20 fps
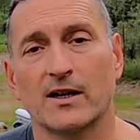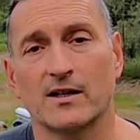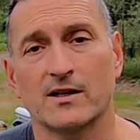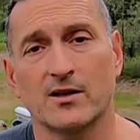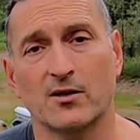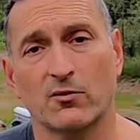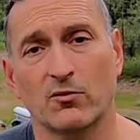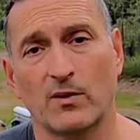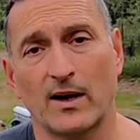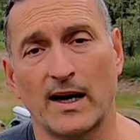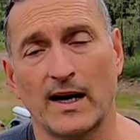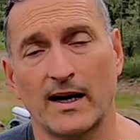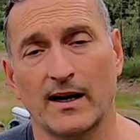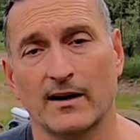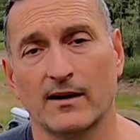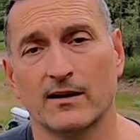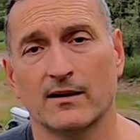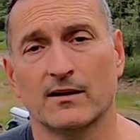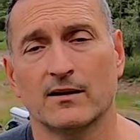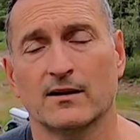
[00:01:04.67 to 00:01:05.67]
is the
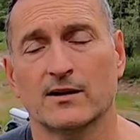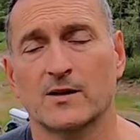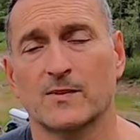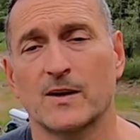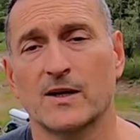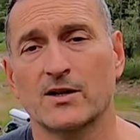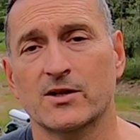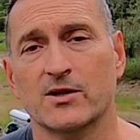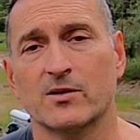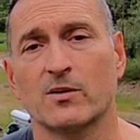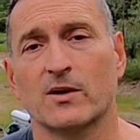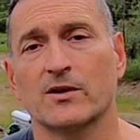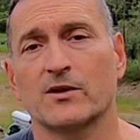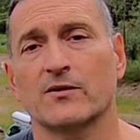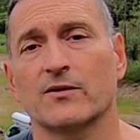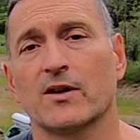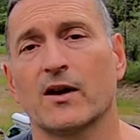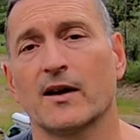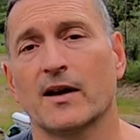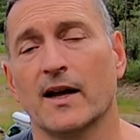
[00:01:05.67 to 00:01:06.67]
red, especially when
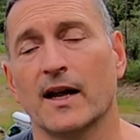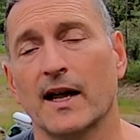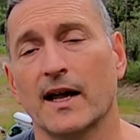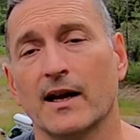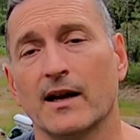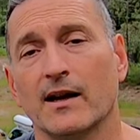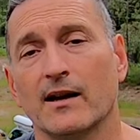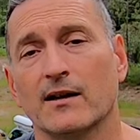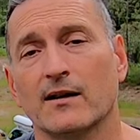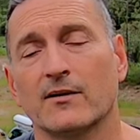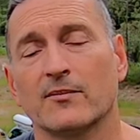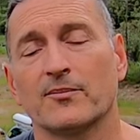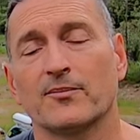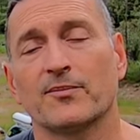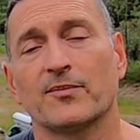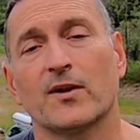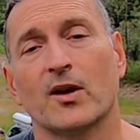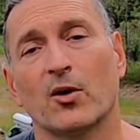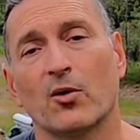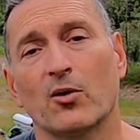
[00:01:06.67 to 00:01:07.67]
you've got a headache
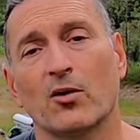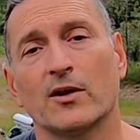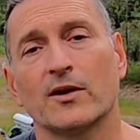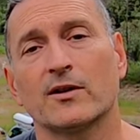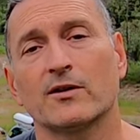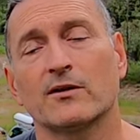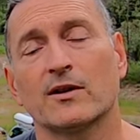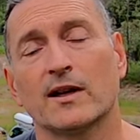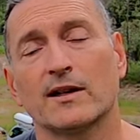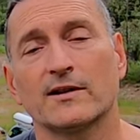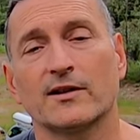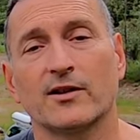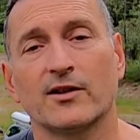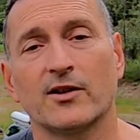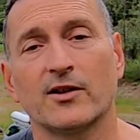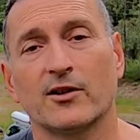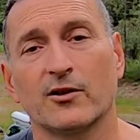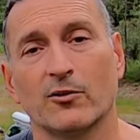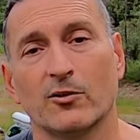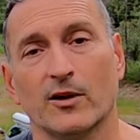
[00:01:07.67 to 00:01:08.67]
or you'd like to
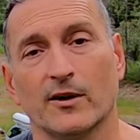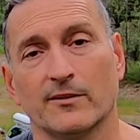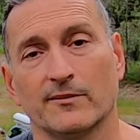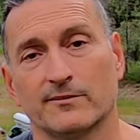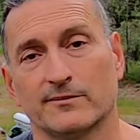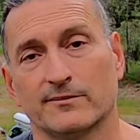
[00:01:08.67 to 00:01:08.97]
cure one.